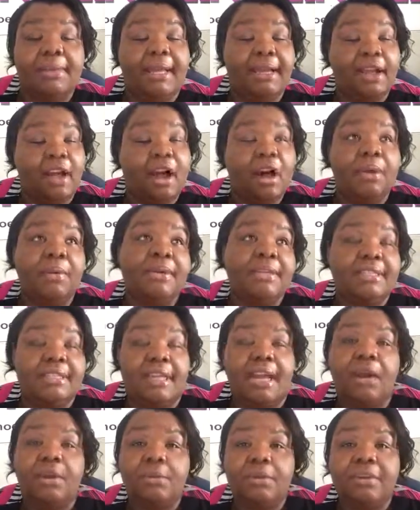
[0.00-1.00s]
Like I always
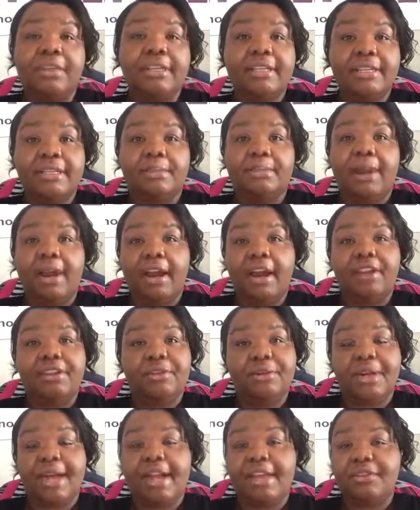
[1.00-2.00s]
say, I want to inspire
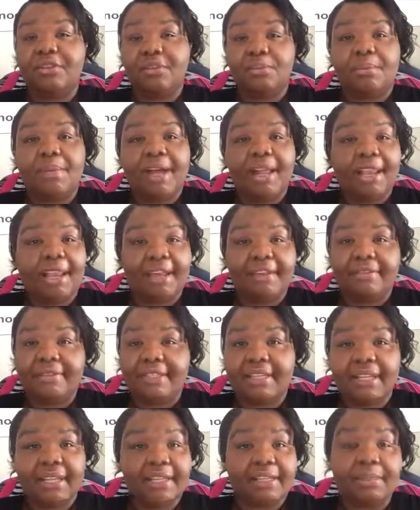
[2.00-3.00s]
you guys through my
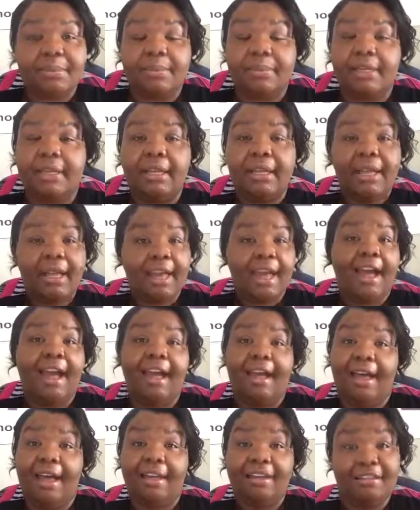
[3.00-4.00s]
life's test, but
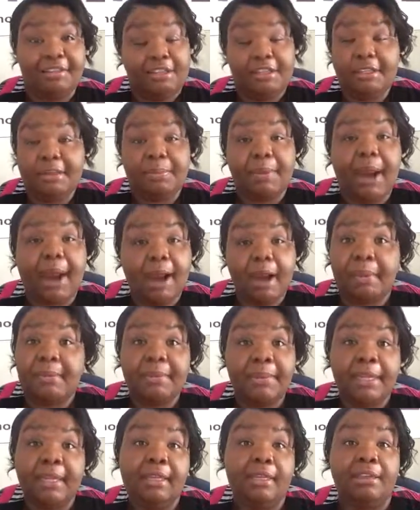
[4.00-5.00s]
inspire
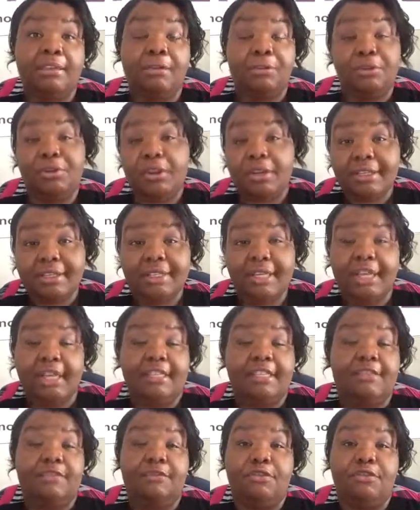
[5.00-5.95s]
me through your test.